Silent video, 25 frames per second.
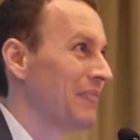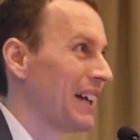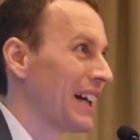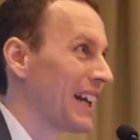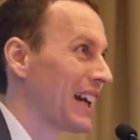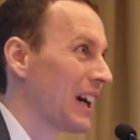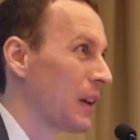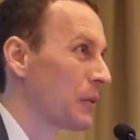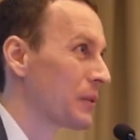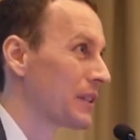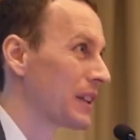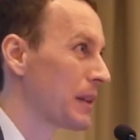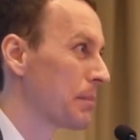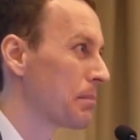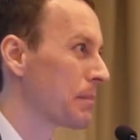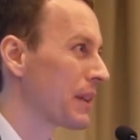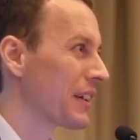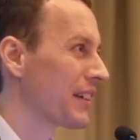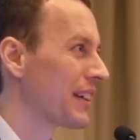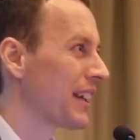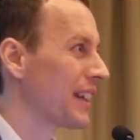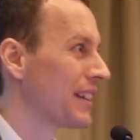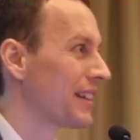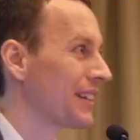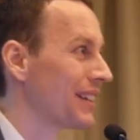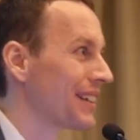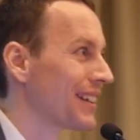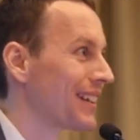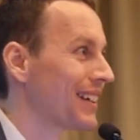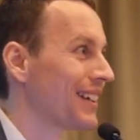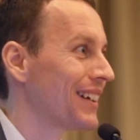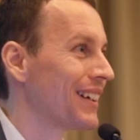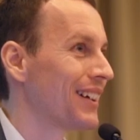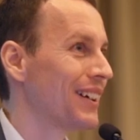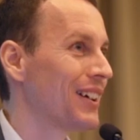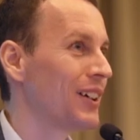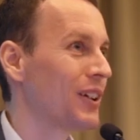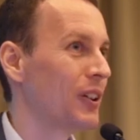around 10%
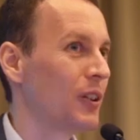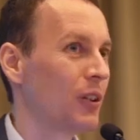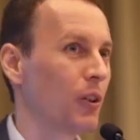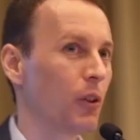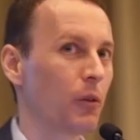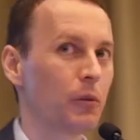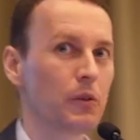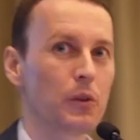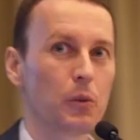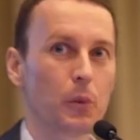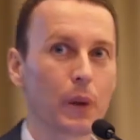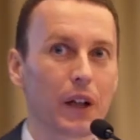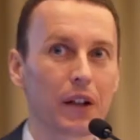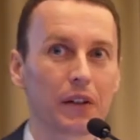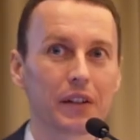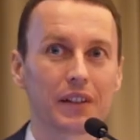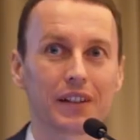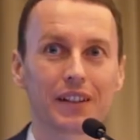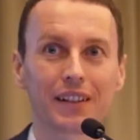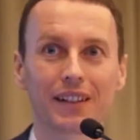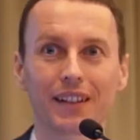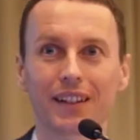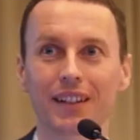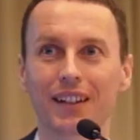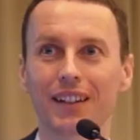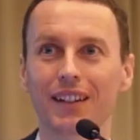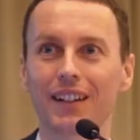of the wealth.